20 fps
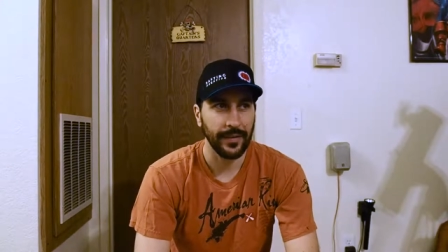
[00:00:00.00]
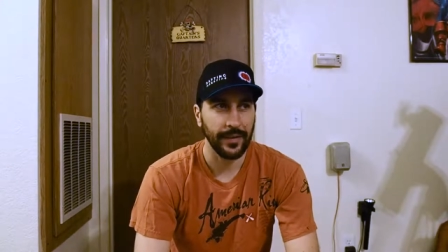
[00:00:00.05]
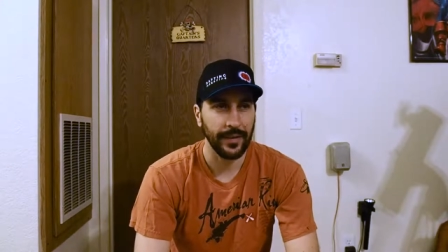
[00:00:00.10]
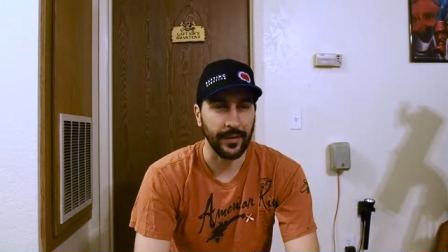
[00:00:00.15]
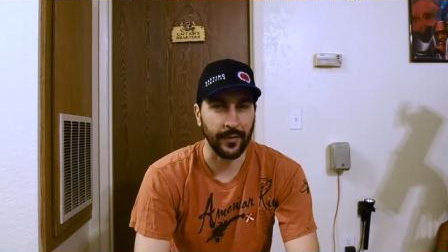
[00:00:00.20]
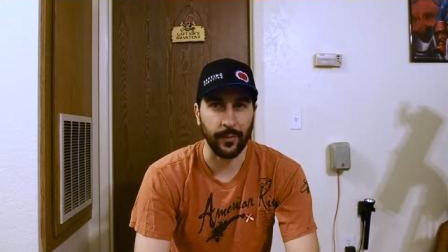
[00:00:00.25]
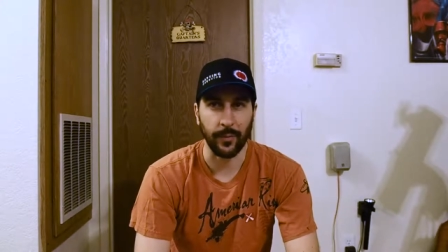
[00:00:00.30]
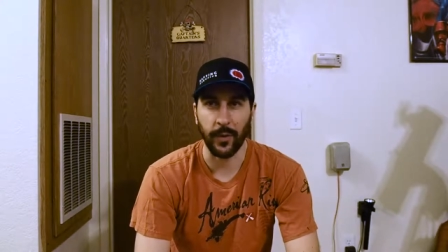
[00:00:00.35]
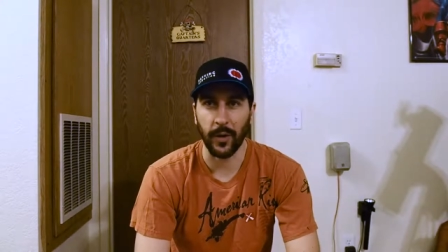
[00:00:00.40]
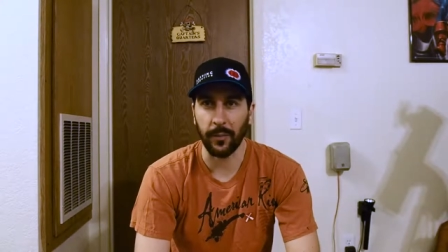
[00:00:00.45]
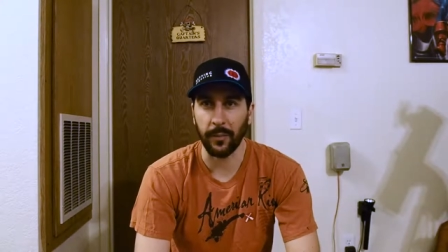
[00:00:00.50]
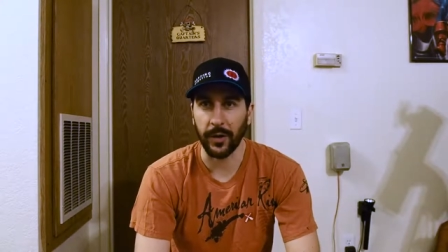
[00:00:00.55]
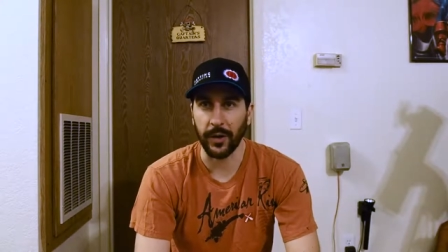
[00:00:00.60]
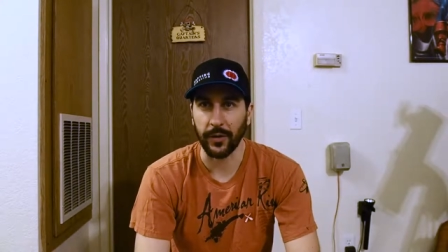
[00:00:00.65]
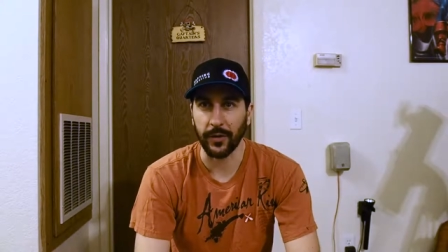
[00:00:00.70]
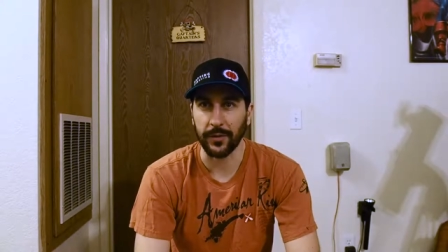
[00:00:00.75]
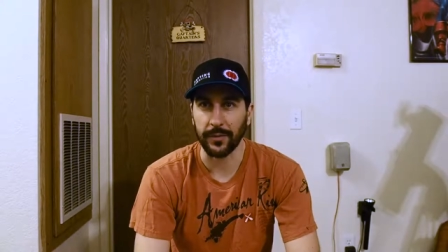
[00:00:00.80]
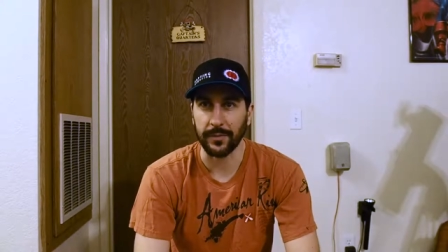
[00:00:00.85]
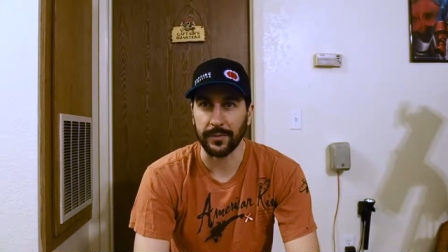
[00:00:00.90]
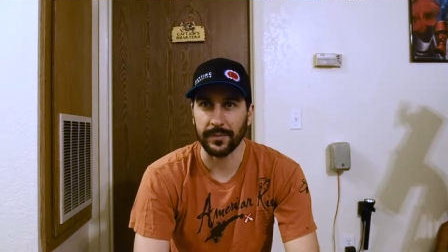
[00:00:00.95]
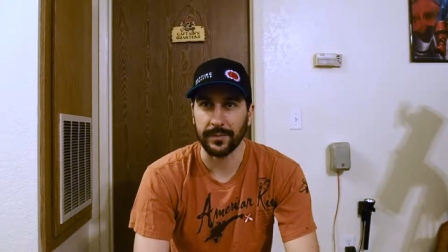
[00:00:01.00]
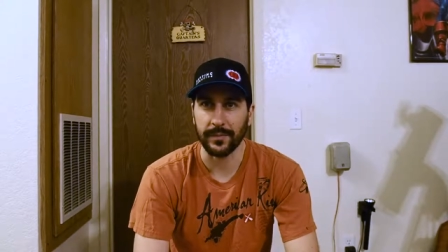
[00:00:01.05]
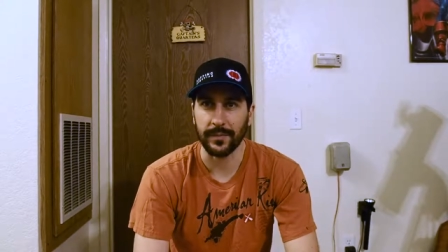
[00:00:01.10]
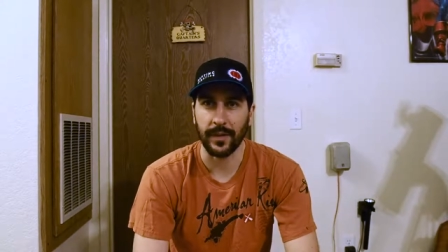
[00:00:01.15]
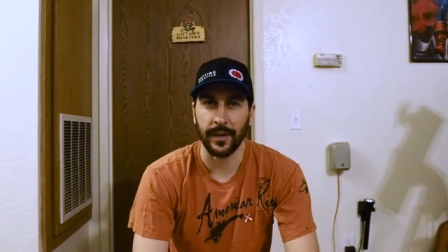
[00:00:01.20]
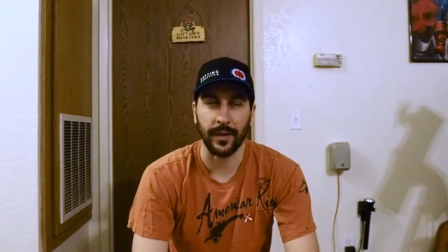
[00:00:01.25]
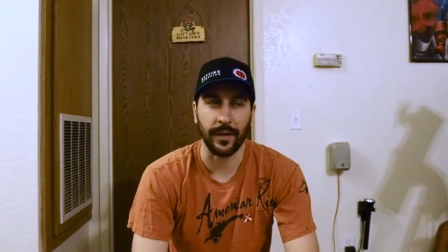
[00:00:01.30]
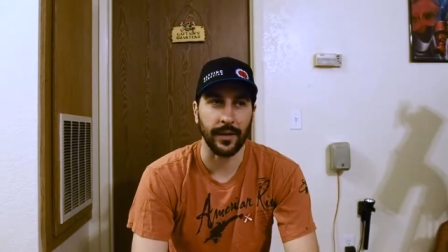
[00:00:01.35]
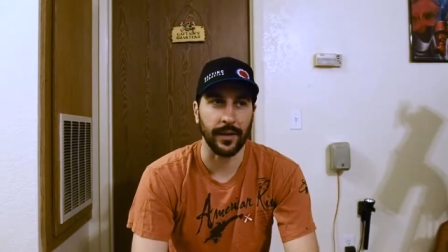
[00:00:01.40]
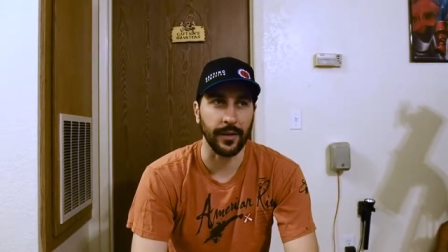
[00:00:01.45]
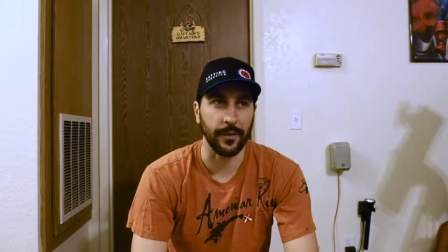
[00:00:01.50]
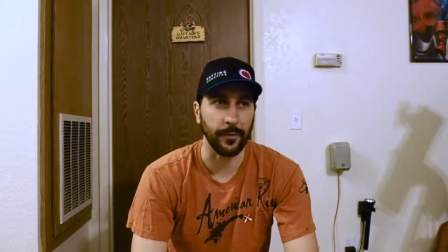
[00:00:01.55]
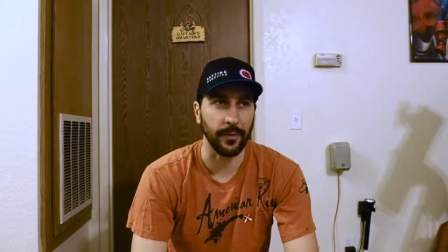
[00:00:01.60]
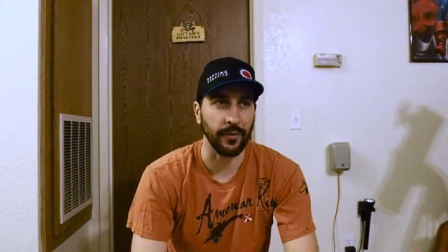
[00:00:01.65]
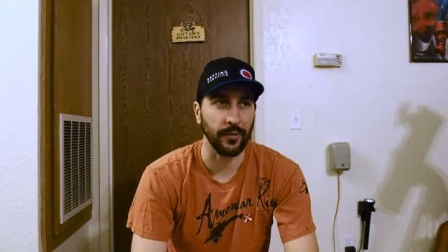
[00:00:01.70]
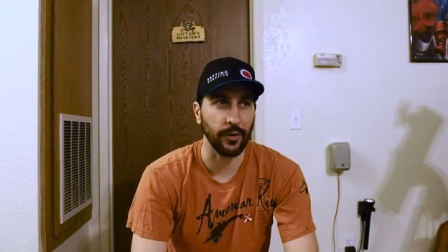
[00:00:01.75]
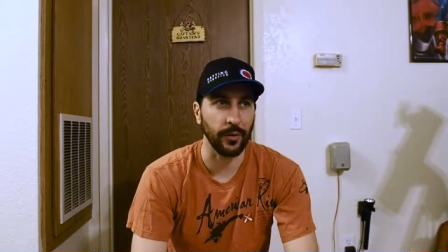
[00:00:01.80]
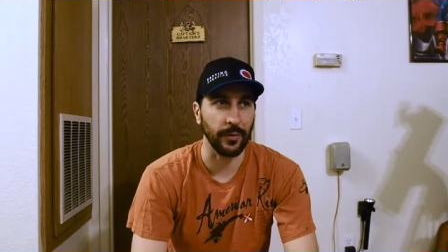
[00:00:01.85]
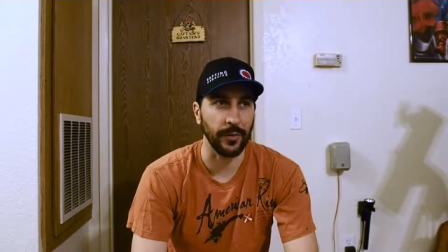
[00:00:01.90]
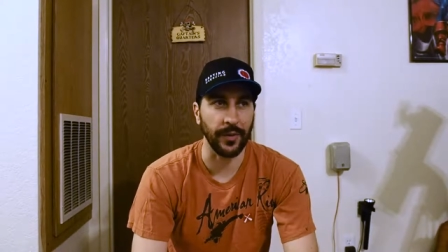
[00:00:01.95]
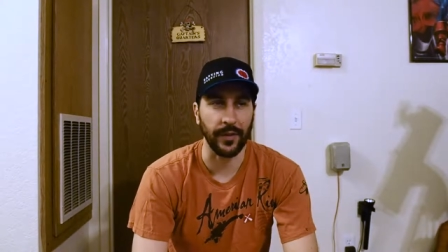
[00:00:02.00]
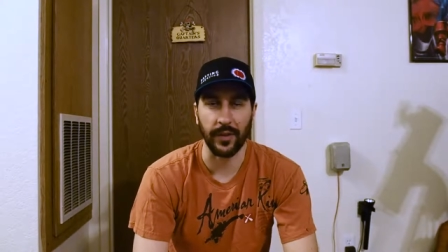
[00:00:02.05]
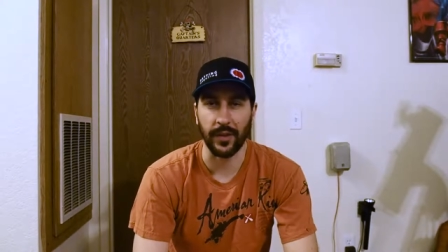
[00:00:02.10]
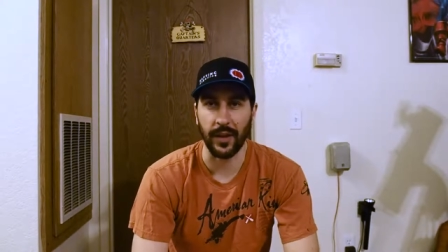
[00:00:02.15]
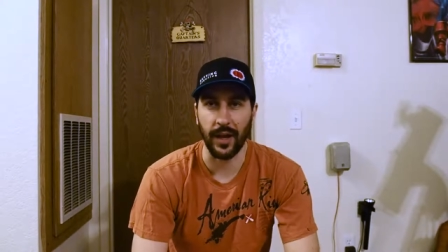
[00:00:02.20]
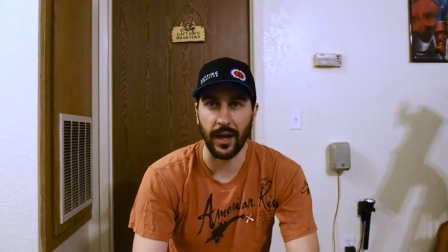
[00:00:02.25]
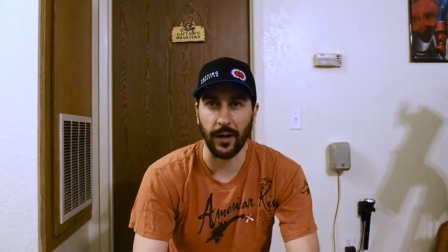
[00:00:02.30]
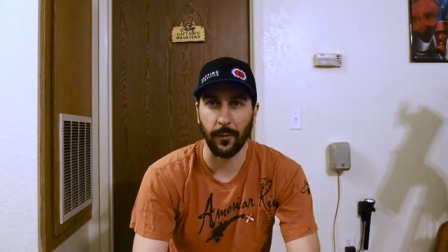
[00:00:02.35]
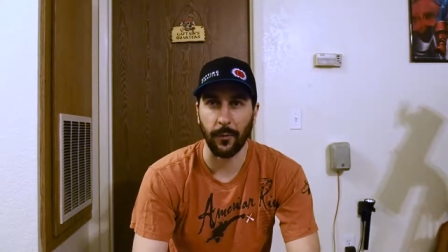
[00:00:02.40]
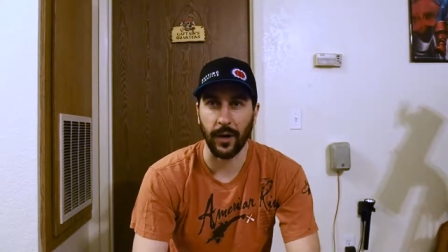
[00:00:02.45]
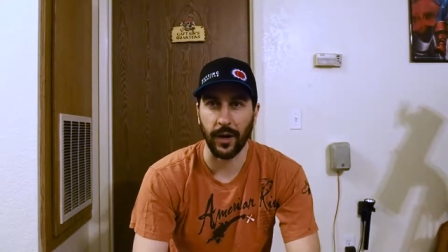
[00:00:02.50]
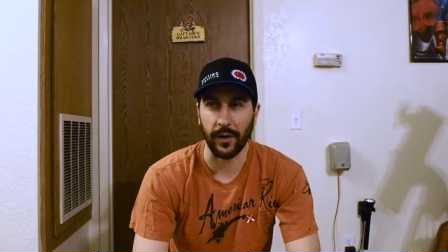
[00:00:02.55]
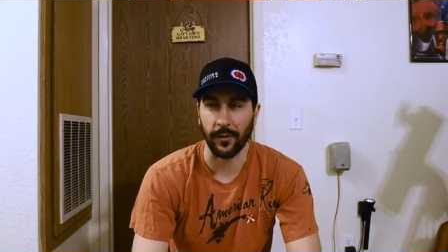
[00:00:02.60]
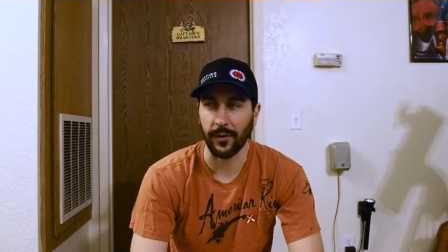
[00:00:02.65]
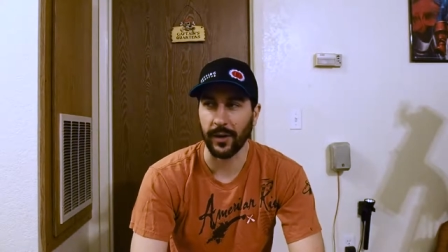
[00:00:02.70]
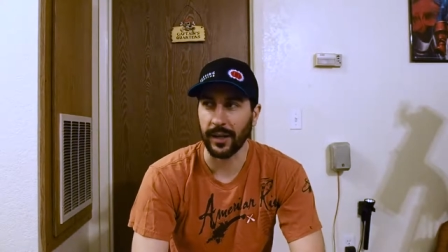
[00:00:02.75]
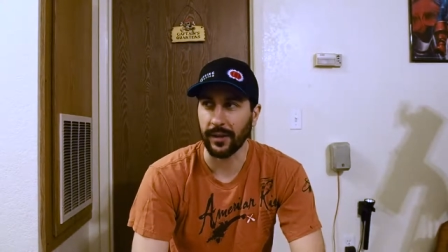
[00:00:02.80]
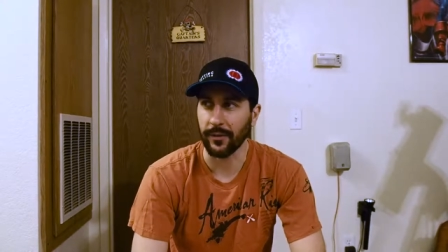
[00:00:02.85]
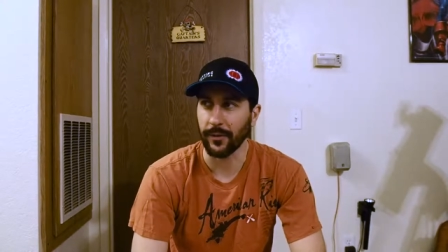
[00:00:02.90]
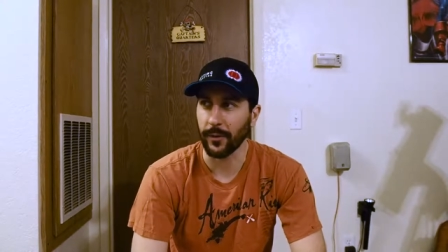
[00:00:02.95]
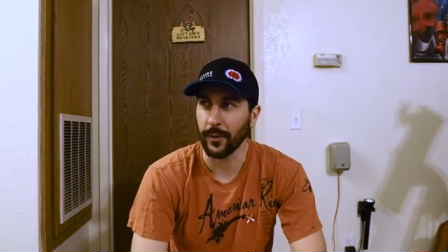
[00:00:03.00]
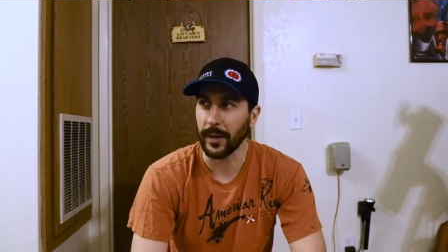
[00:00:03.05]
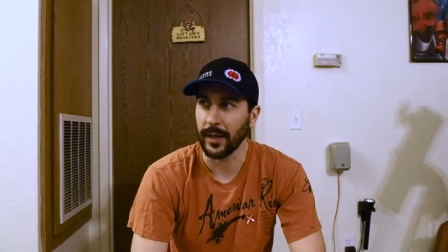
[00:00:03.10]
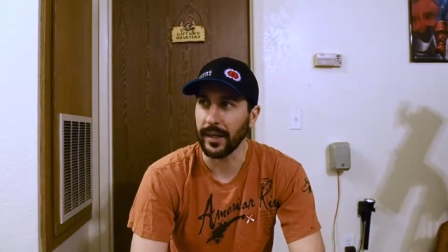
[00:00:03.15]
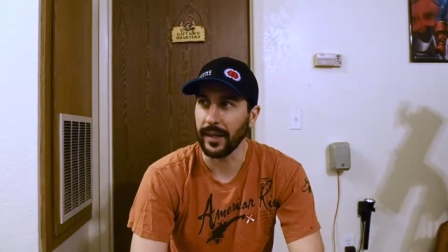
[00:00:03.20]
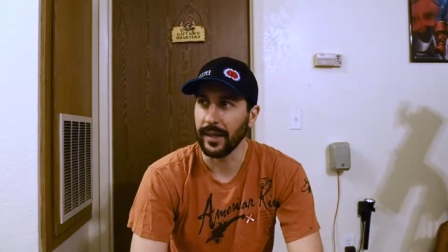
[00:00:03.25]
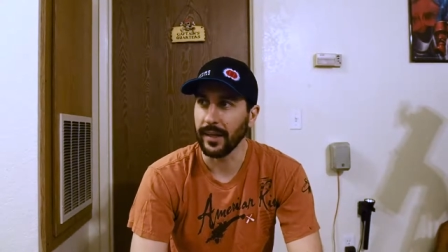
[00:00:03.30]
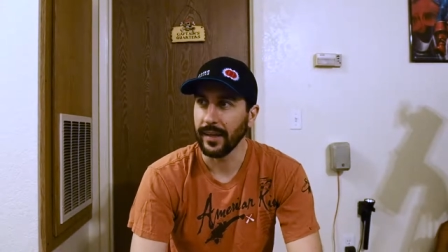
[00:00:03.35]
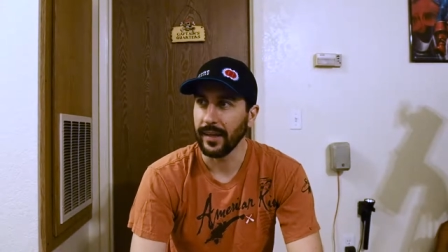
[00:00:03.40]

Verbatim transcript: in a small boat on a river with a lot of water running through it,